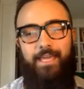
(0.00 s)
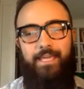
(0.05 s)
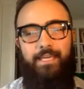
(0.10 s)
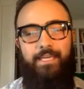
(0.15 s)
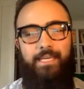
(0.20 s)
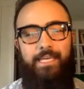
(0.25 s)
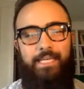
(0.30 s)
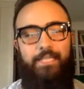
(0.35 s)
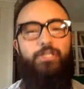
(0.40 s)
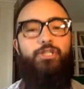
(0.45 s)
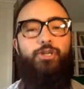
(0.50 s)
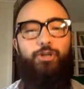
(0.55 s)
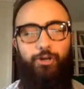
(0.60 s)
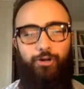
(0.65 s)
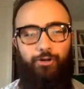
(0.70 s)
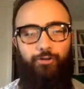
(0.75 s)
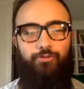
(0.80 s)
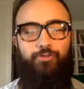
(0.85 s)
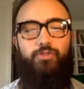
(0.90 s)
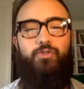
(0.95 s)

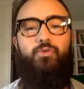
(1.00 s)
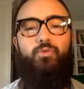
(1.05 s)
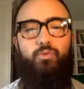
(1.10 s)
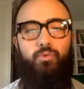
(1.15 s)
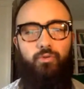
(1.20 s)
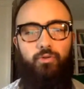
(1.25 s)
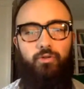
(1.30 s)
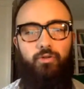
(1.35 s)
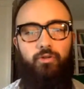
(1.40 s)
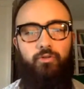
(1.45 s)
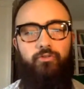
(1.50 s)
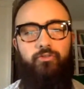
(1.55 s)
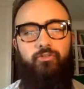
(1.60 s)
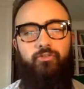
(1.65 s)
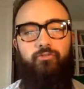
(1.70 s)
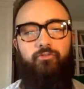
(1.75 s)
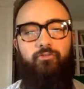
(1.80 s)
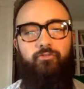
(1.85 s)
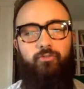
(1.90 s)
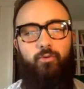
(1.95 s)
internal tools
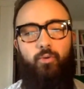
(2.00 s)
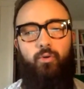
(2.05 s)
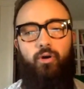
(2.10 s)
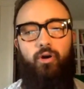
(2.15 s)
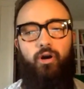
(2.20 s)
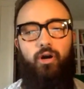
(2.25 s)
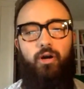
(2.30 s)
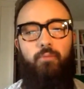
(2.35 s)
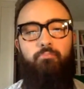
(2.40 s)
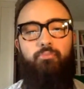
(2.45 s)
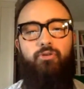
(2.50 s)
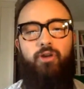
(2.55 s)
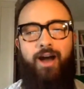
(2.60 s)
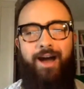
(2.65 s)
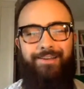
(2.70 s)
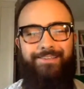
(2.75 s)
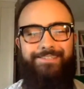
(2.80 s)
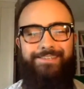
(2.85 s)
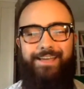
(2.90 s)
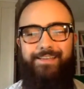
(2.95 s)
for
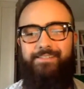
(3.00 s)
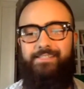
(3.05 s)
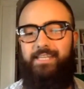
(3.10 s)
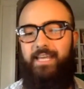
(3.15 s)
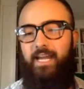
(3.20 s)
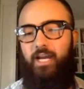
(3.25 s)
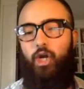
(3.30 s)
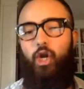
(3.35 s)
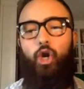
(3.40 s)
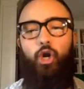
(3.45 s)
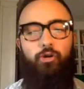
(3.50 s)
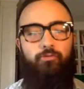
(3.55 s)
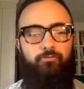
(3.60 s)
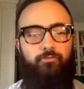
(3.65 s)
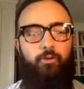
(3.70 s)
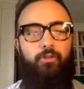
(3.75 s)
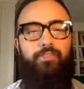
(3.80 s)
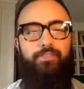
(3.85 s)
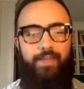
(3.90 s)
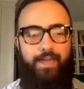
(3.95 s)
processing
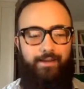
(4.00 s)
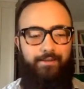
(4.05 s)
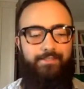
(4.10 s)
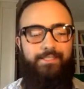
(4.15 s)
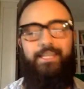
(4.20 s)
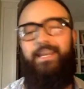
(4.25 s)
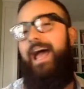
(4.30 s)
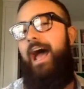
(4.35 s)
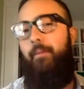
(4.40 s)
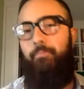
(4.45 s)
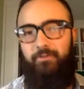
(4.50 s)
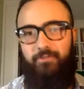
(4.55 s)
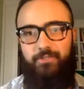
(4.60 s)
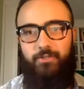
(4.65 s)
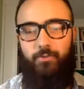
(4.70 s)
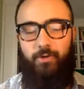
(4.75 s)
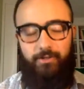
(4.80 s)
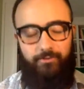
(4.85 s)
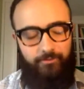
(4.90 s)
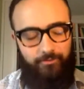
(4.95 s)
hurtful things that happen
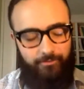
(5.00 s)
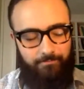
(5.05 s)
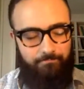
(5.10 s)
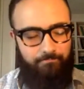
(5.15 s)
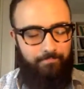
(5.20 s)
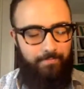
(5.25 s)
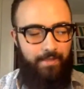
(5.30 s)
to us.